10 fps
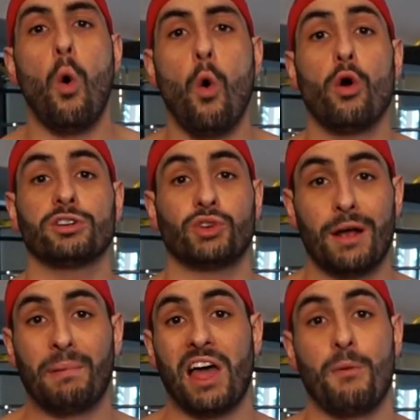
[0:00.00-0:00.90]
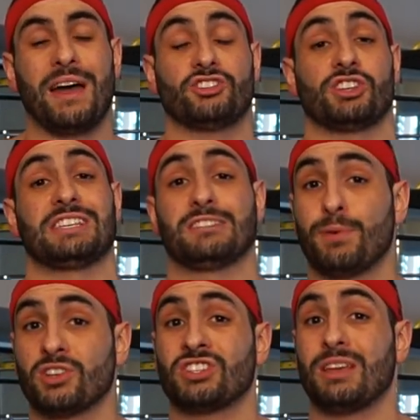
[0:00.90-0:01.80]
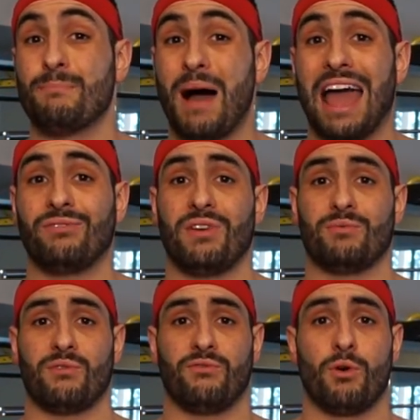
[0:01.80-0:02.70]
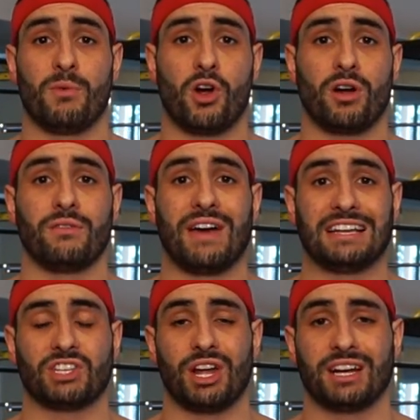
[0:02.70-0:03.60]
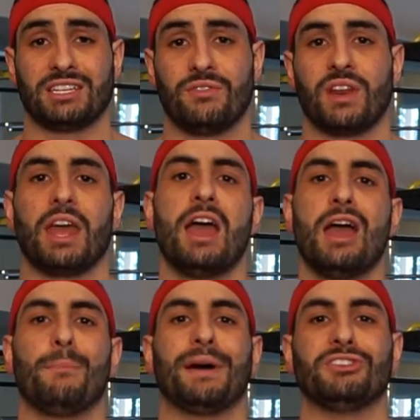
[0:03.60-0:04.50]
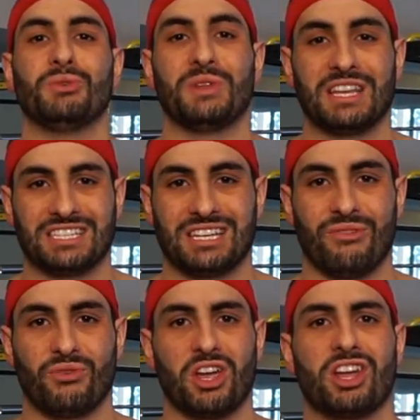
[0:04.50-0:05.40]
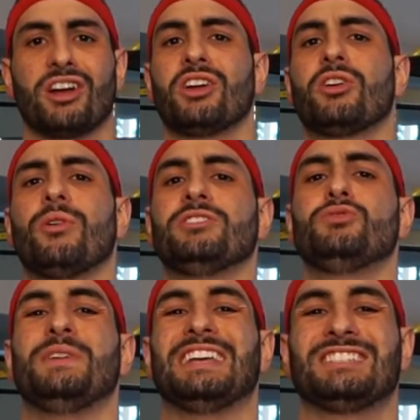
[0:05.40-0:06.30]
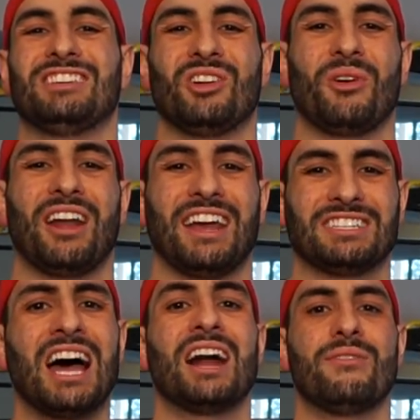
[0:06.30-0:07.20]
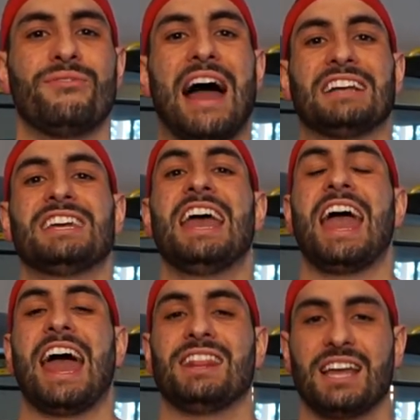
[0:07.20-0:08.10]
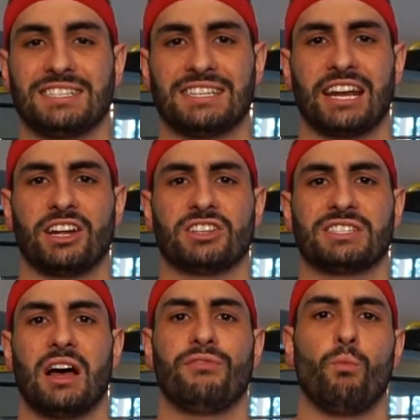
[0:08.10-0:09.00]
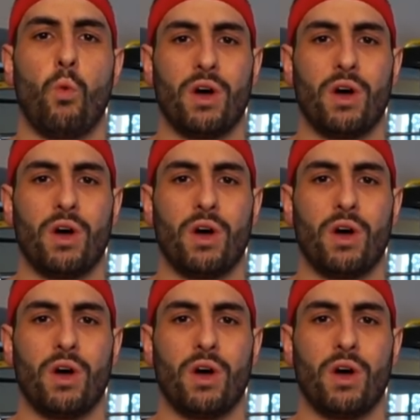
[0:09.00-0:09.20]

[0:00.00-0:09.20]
or try plyometrics. That's personally my favorite form of cardiovascular activity. By doing this stuff right here, you're going to be incinerating a ton of fat and thus getting yourself